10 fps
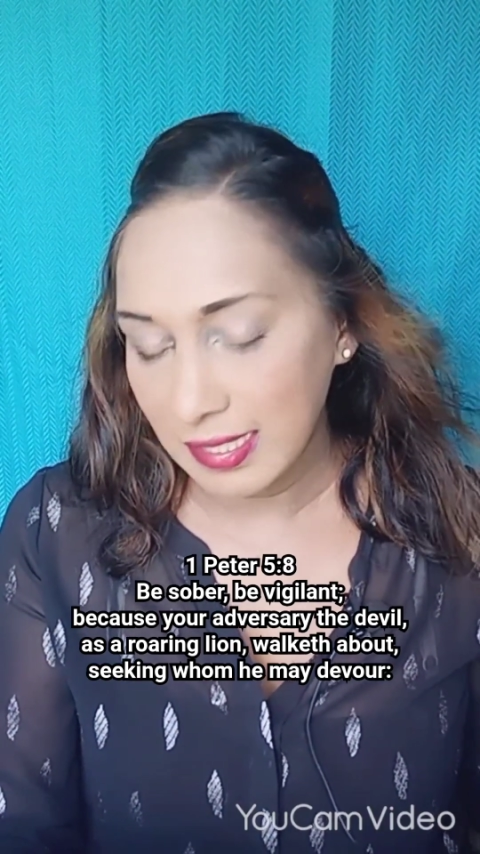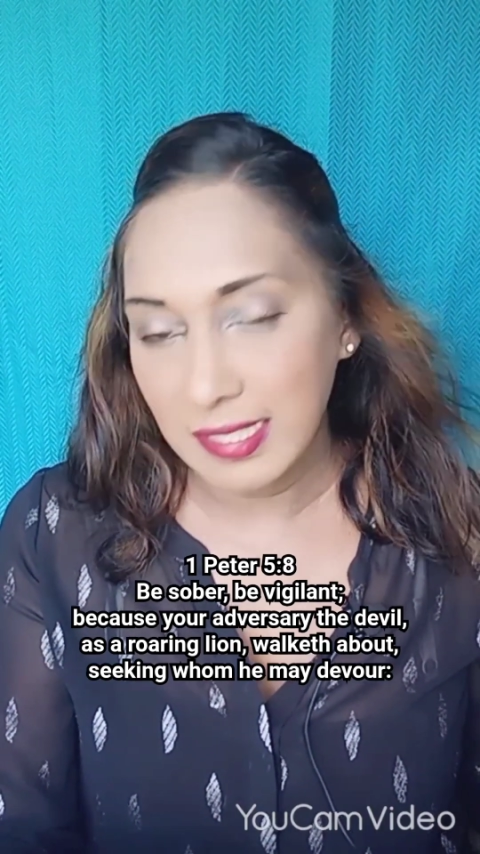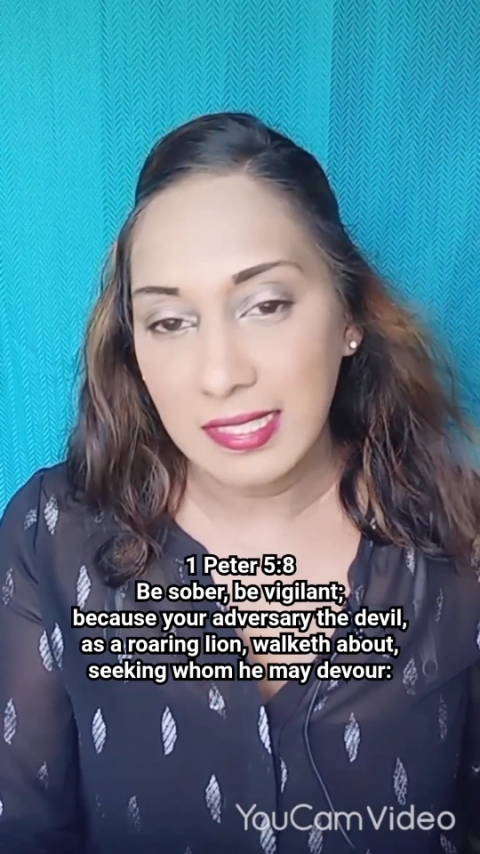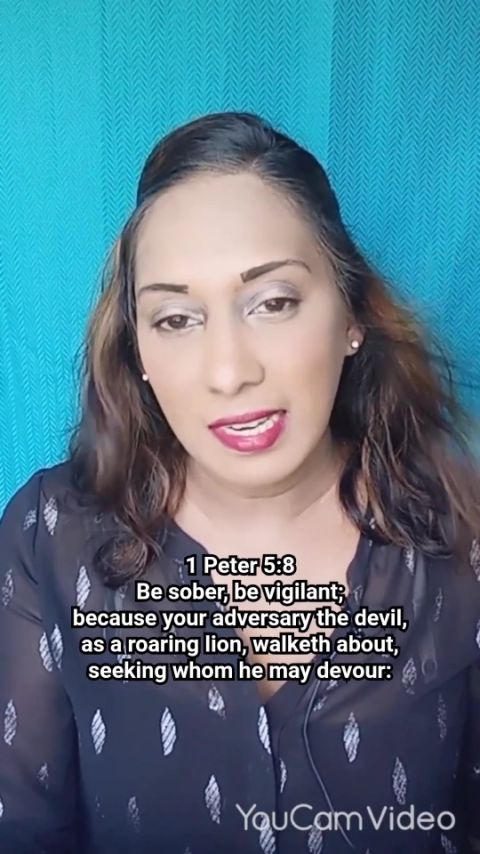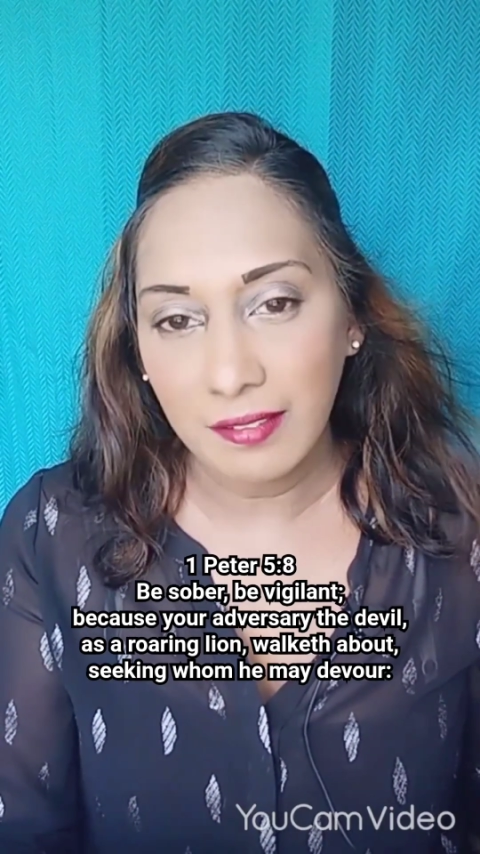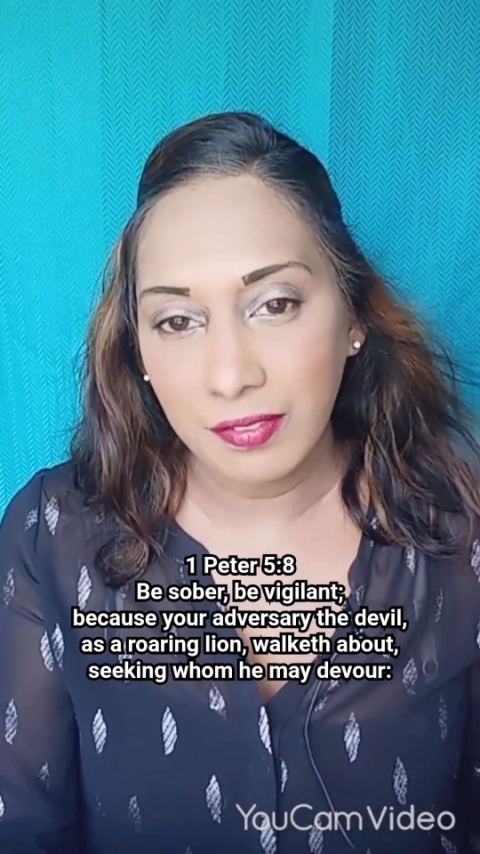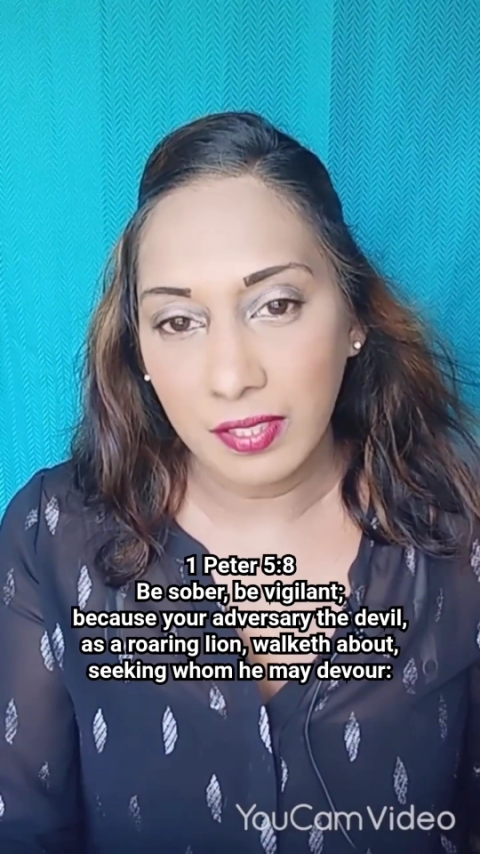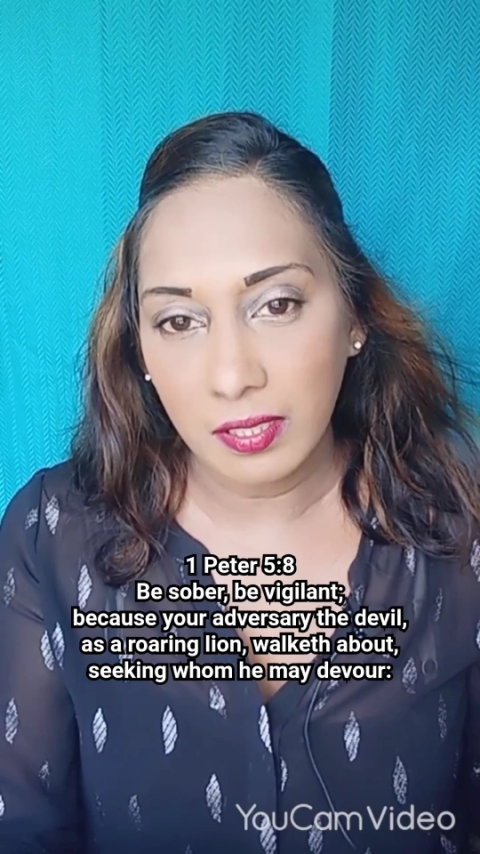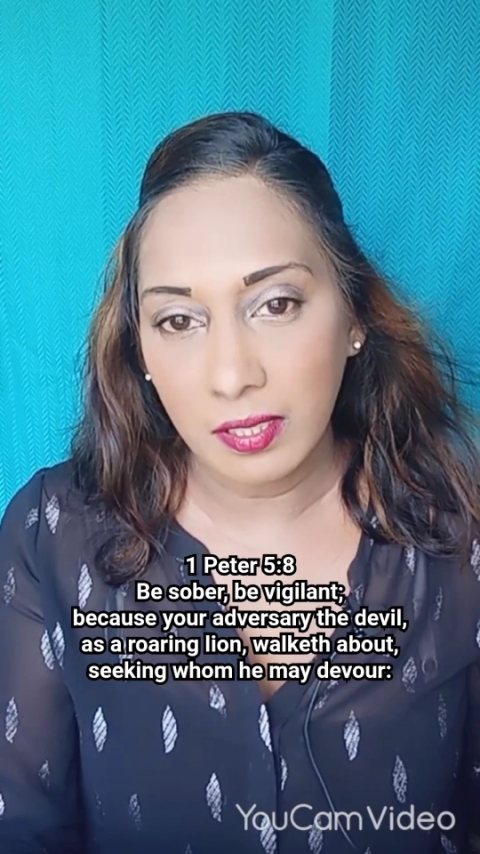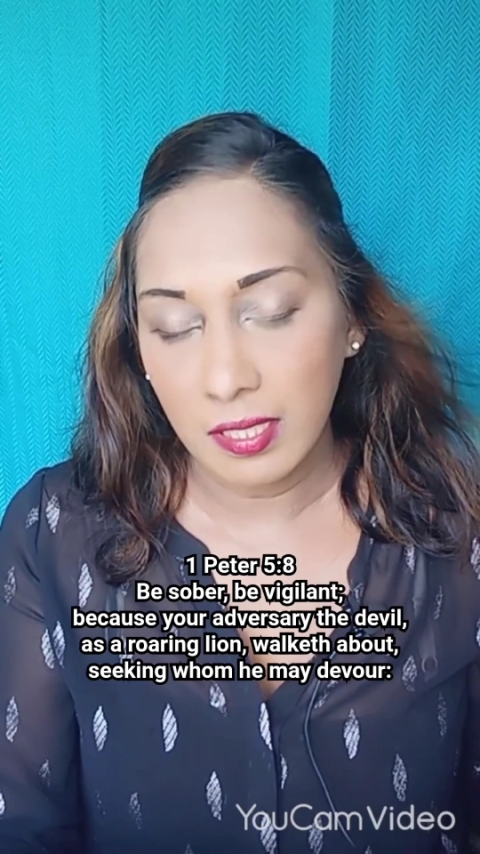the
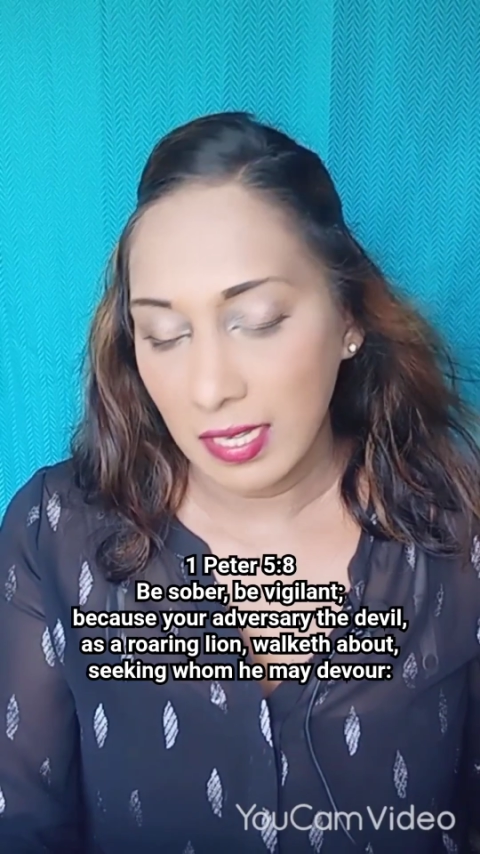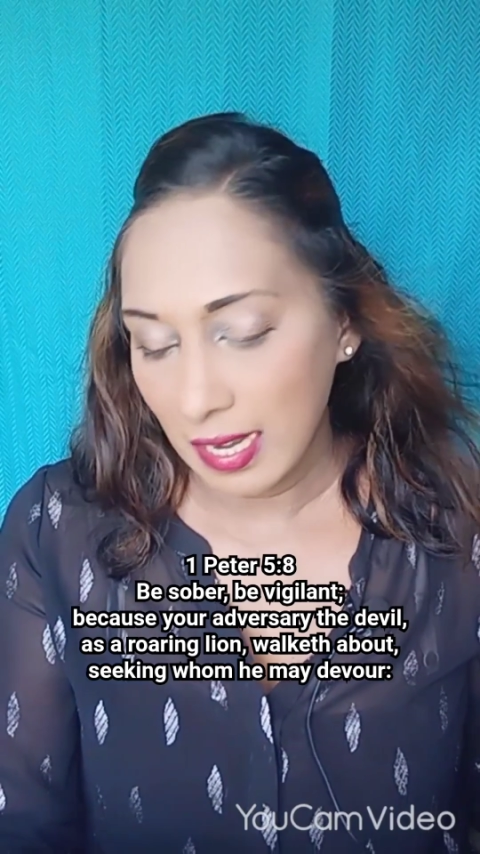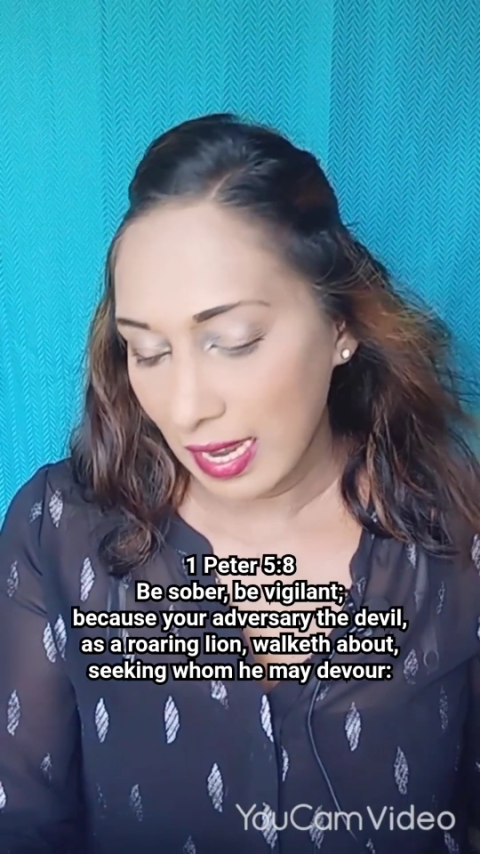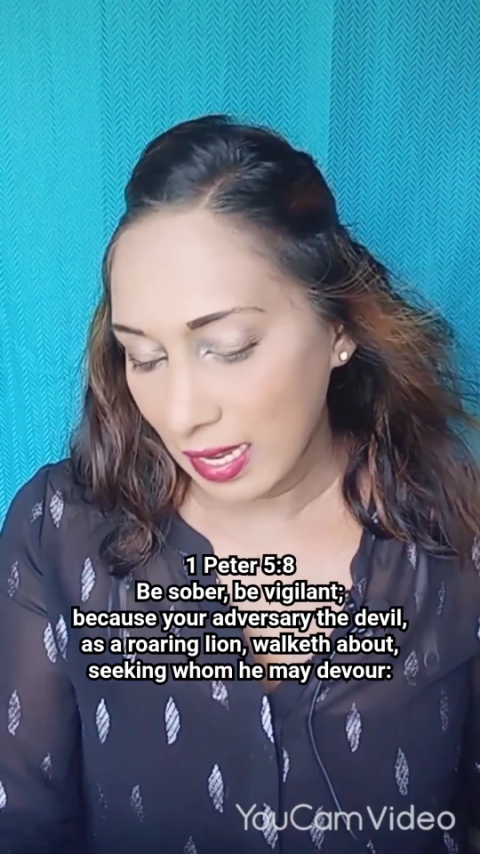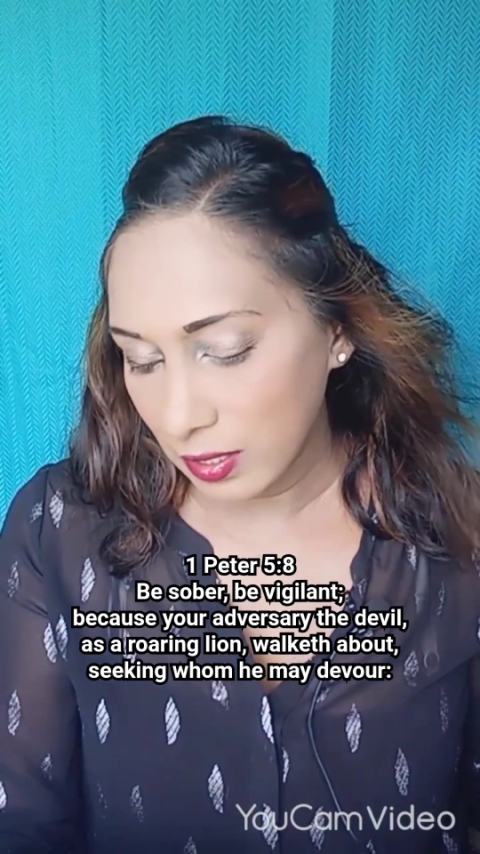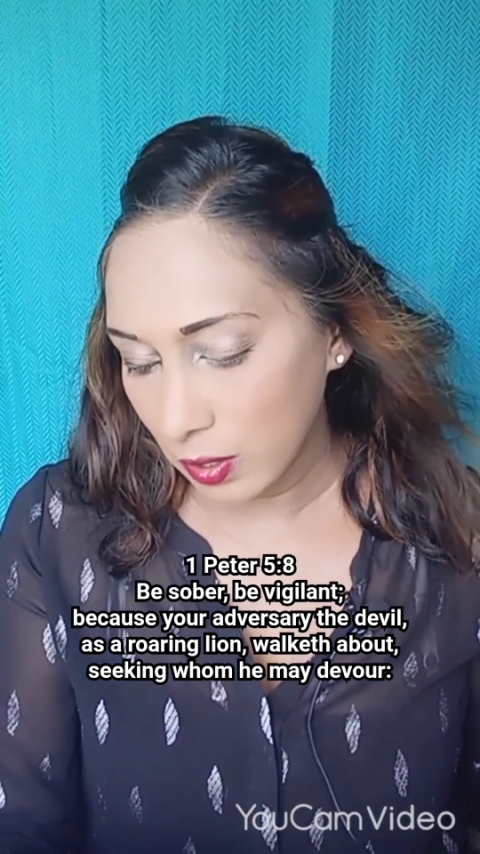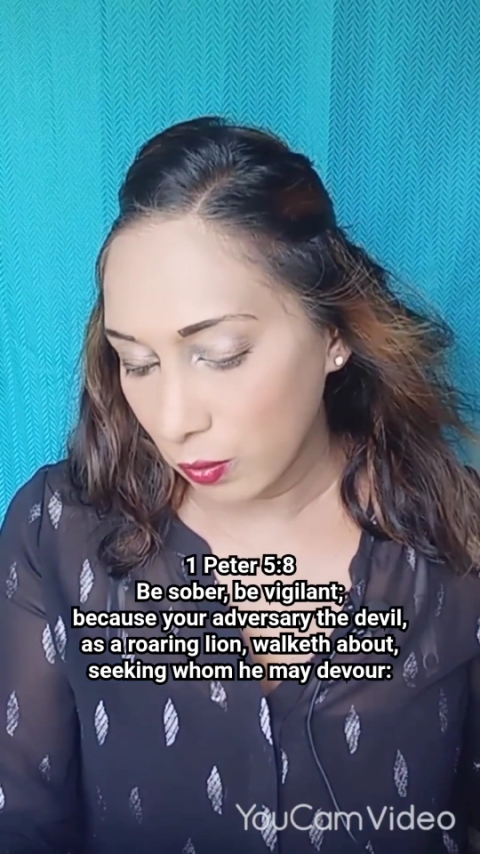devil, as